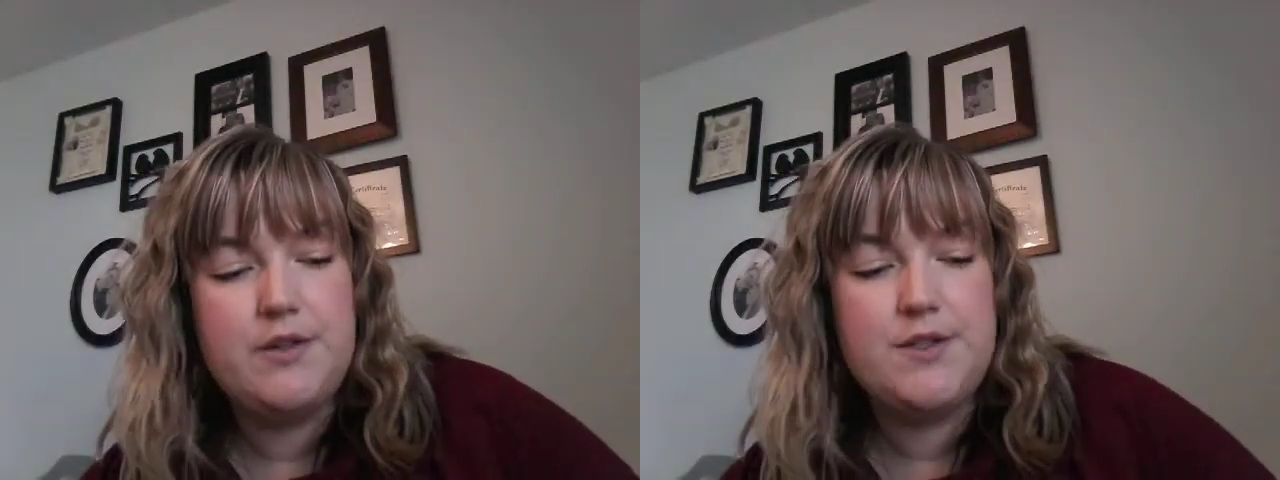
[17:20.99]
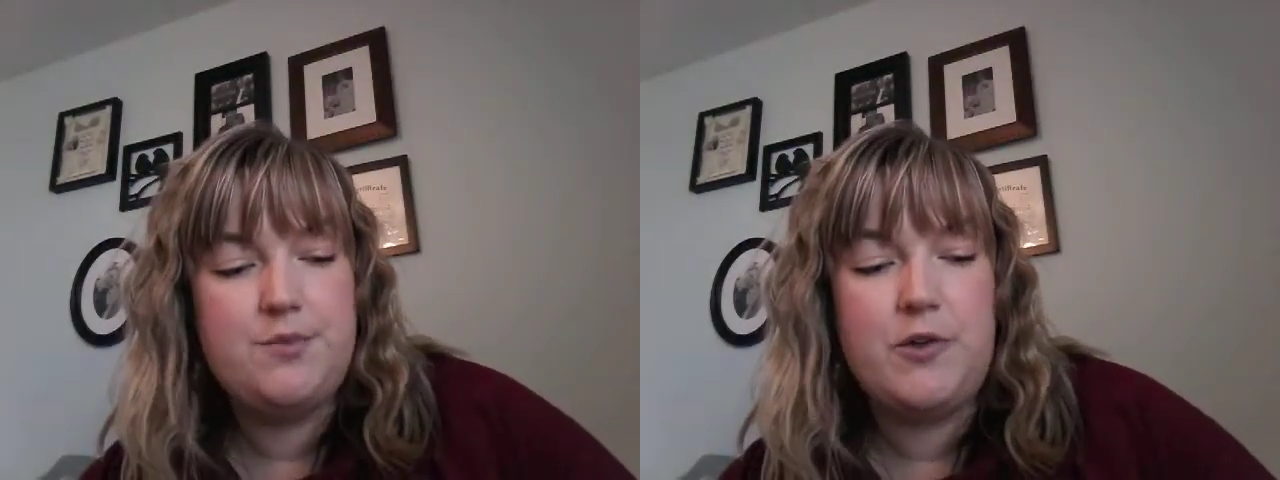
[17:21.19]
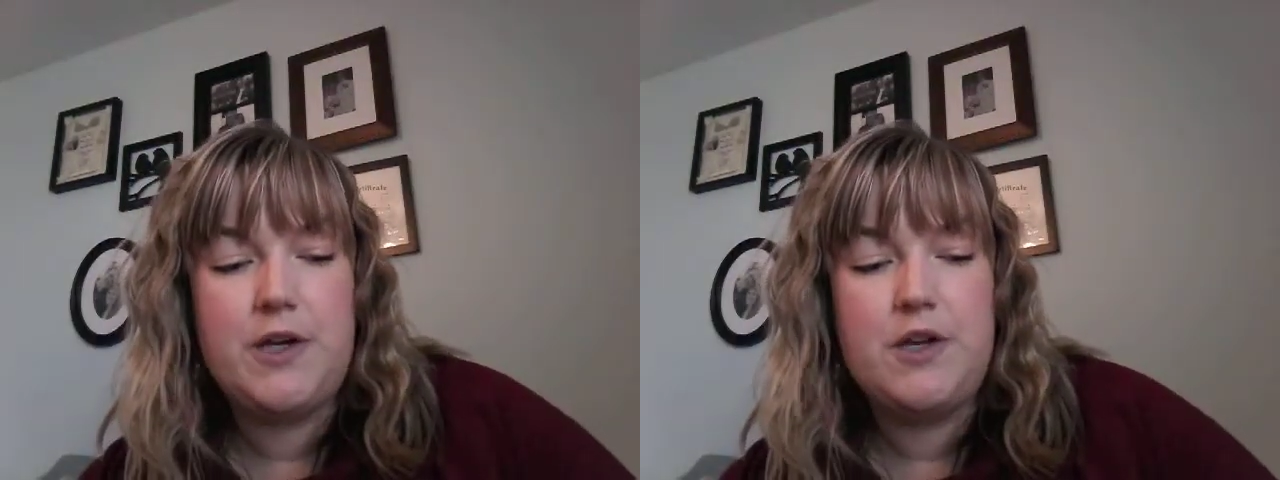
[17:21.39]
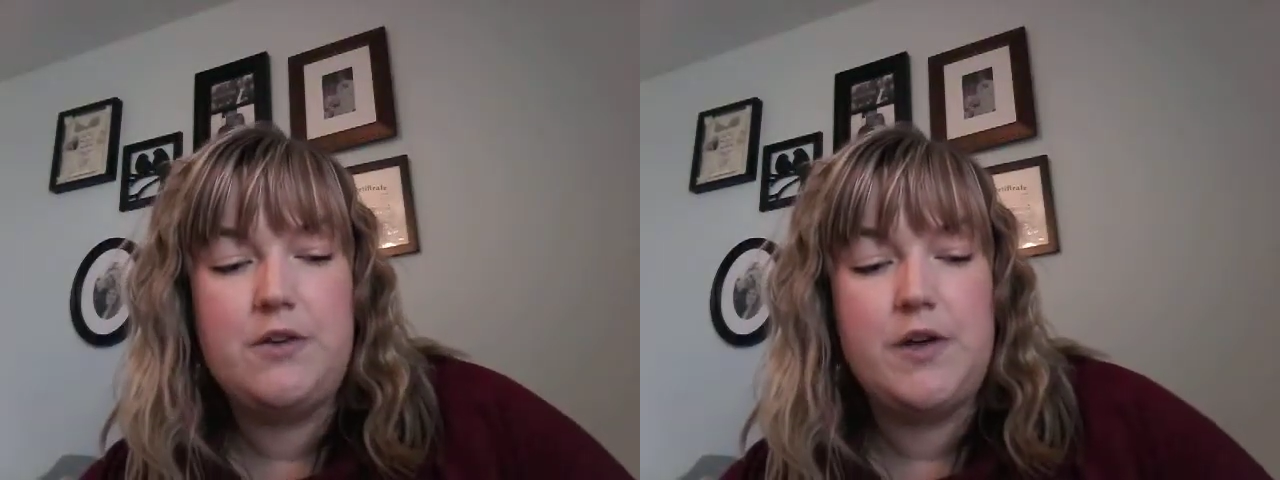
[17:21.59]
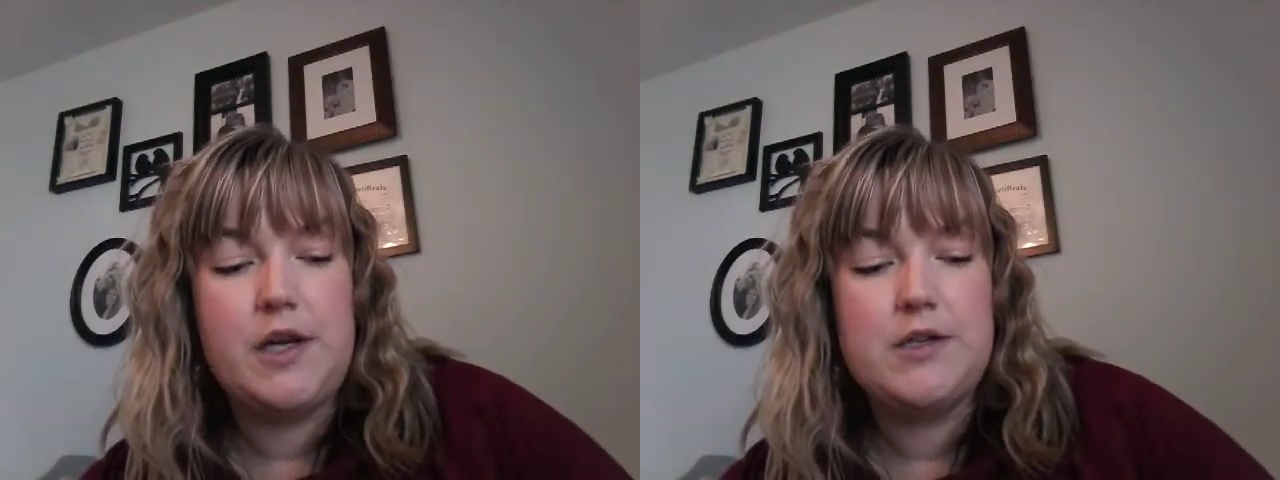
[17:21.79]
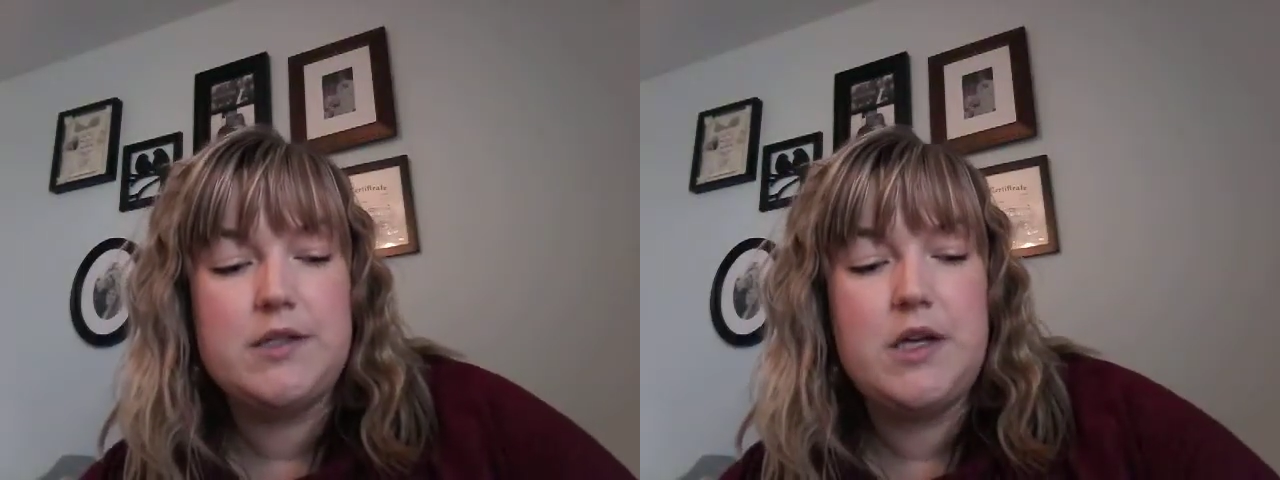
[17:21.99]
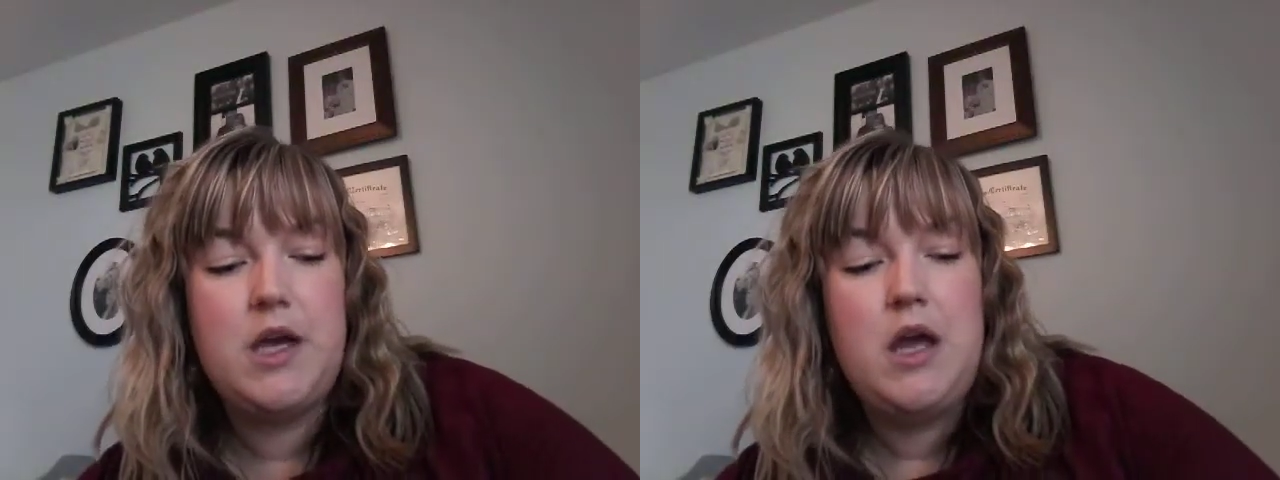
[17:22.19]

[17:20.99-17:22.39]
this morning, you guys,